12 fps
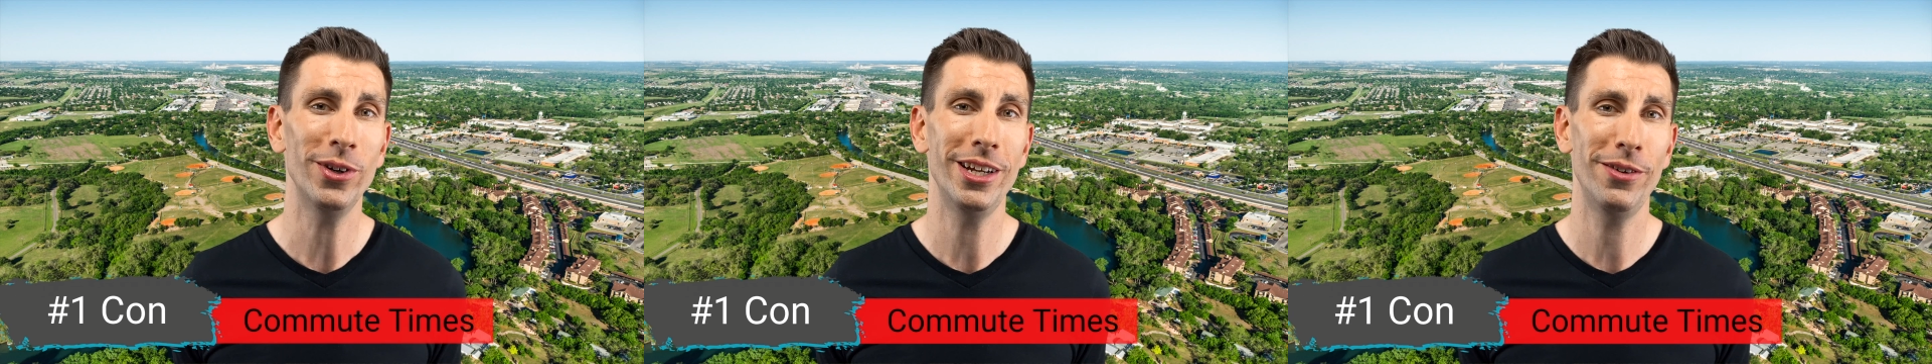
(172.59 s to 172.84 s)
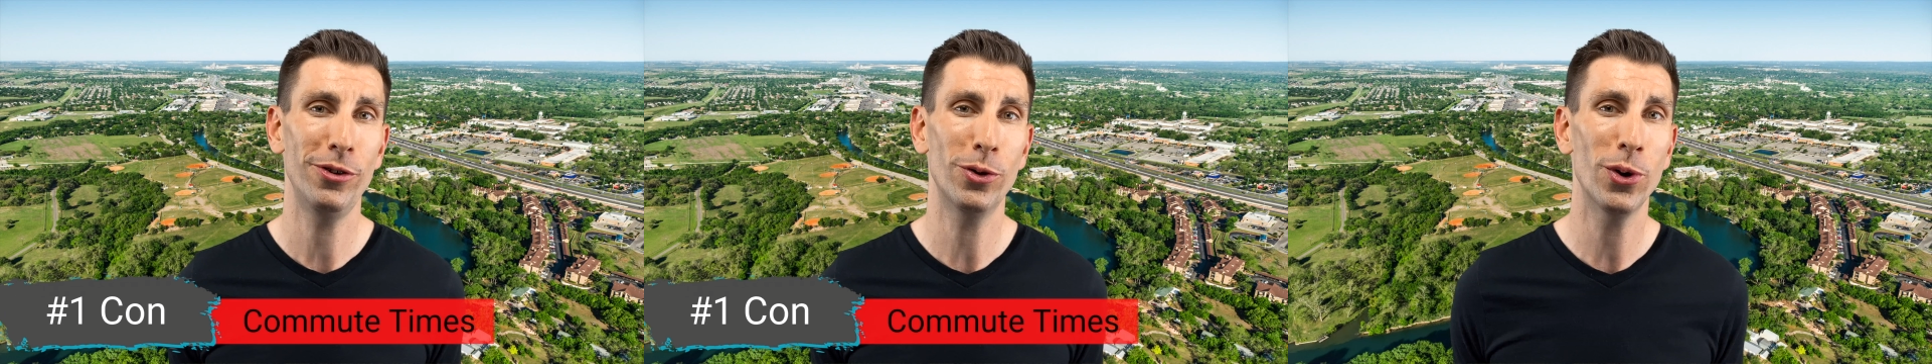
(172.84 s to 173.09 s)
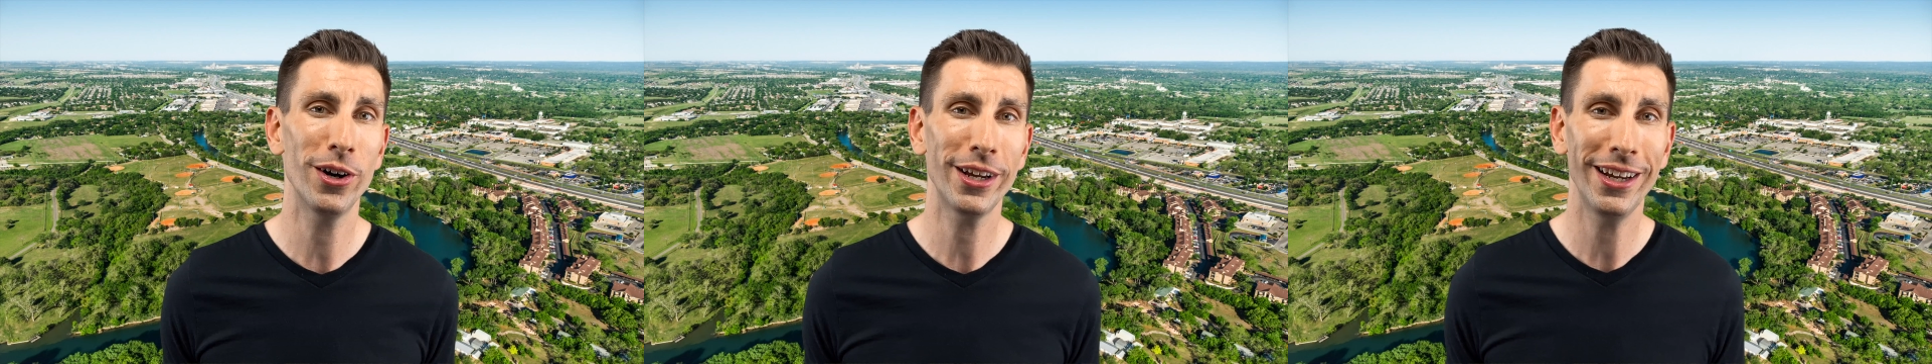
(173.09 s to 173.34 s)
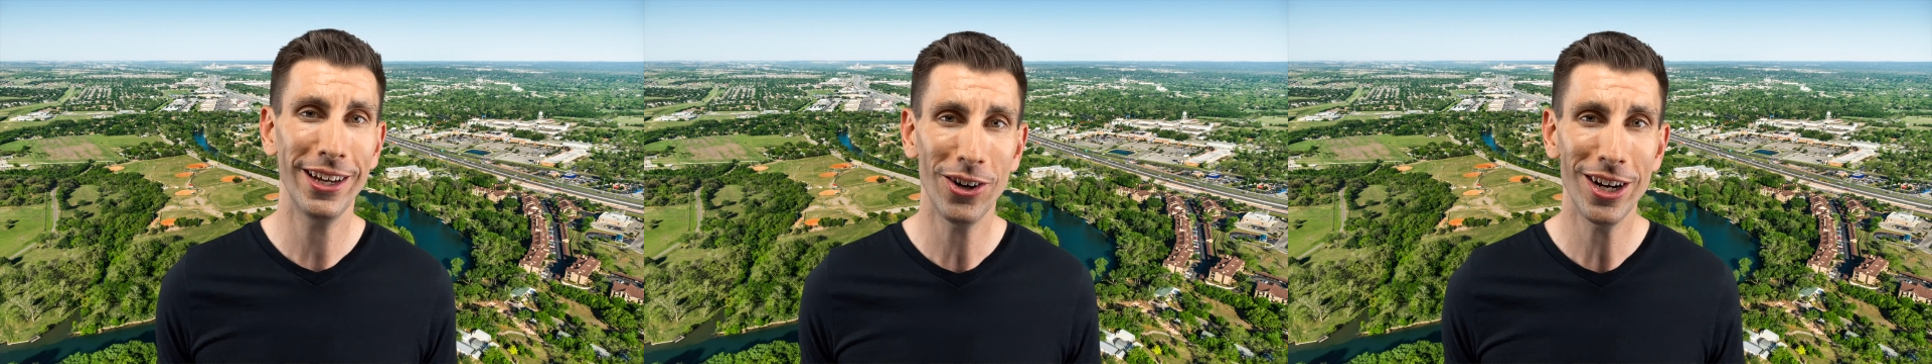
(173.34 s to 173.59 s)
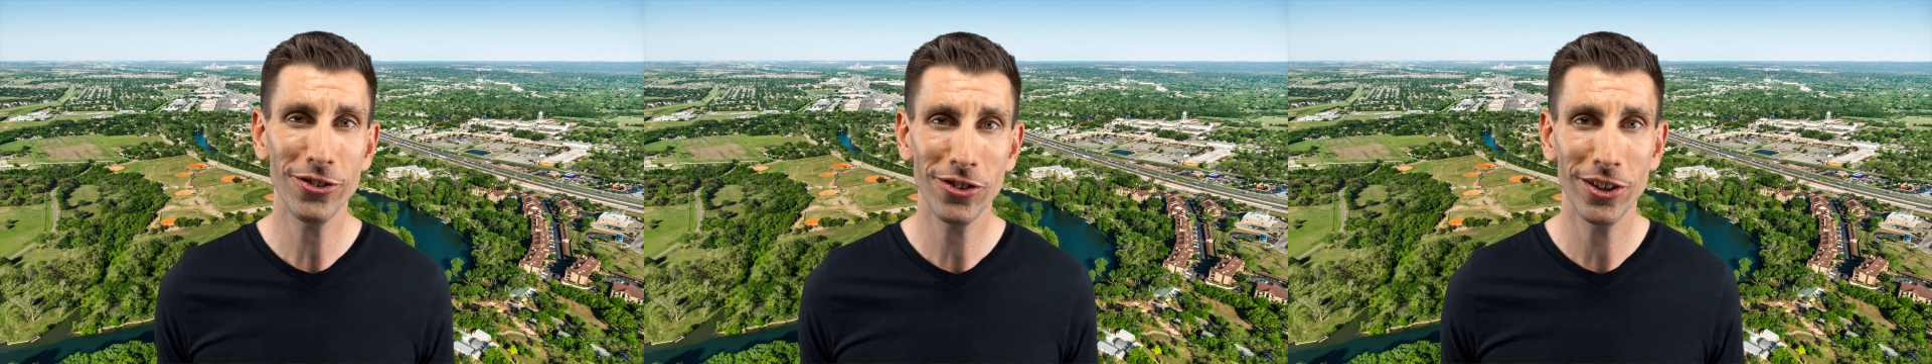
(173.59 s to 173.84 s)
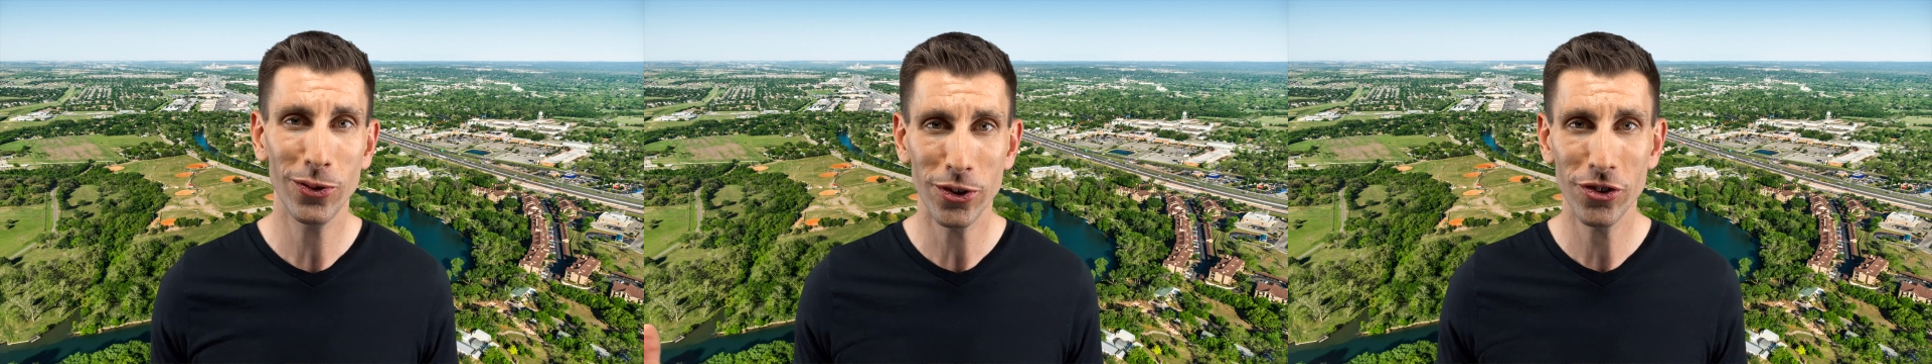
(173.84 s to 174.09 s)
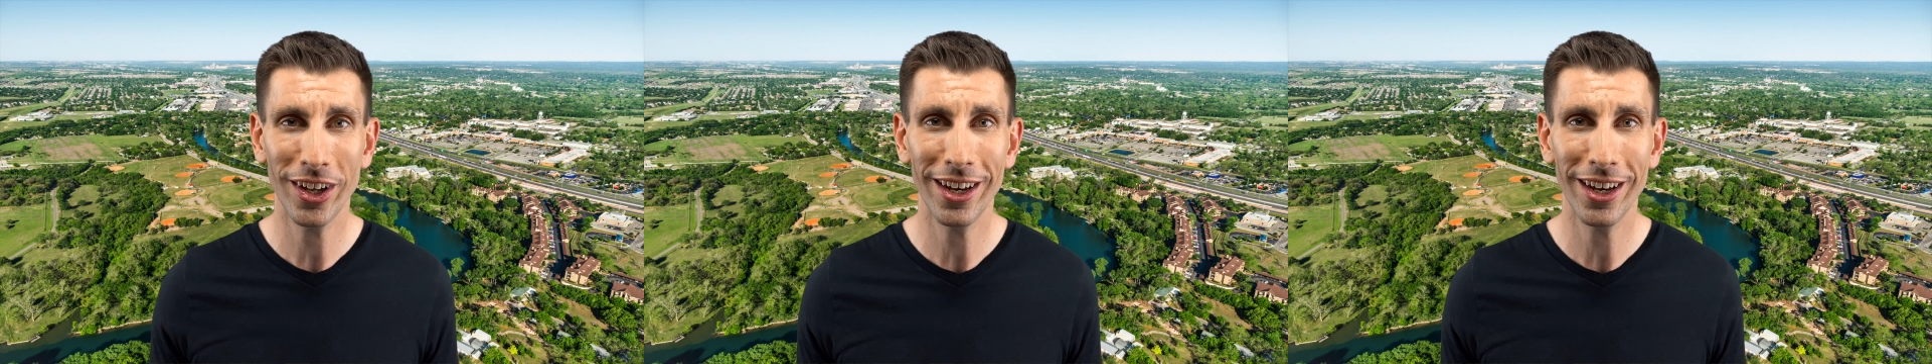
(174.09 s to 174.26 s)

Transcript: If you're working in Austin or San